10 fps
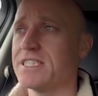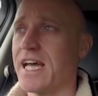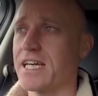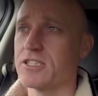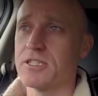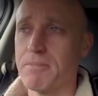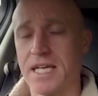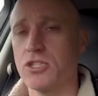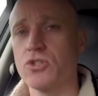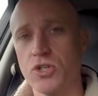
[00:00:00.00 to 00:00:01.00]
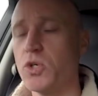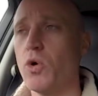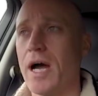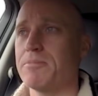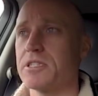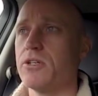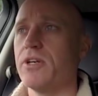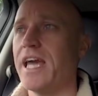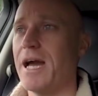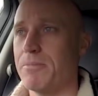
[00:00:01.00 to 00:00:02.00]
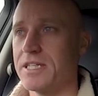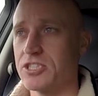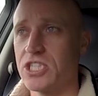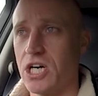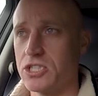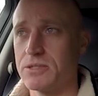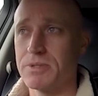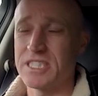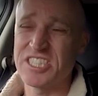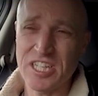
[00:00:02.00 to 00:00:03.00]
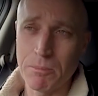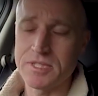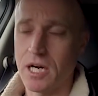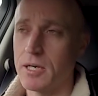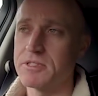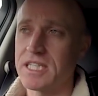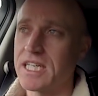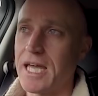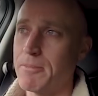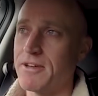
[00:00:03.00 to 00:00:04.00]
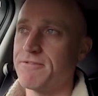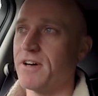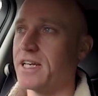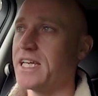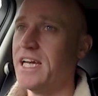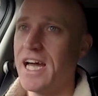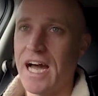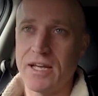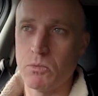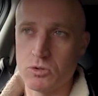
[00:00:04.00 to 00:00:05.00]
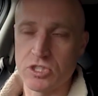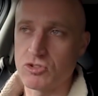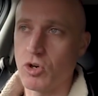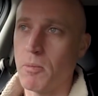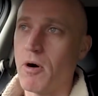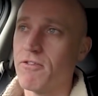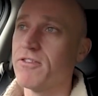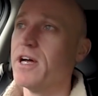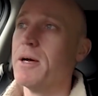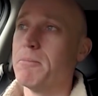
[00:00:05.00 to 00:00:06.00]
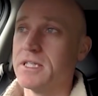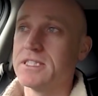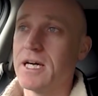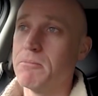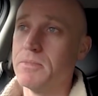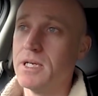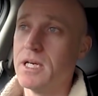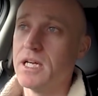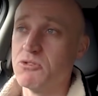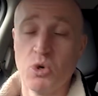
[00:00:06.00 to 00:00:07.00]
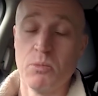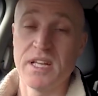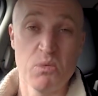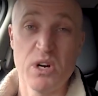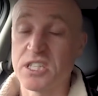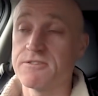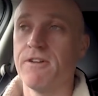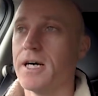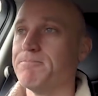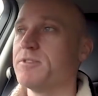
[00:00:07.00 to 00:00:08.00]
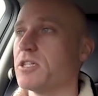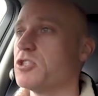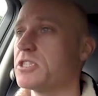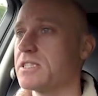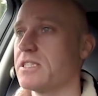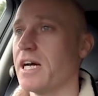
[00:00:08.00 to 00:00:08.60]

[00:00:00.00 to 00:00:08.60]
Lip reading: seconds and make sure you're absolutely happy it's charging, because sometimes it can get a bit funny and it will just drop off. But normally it works fine. So just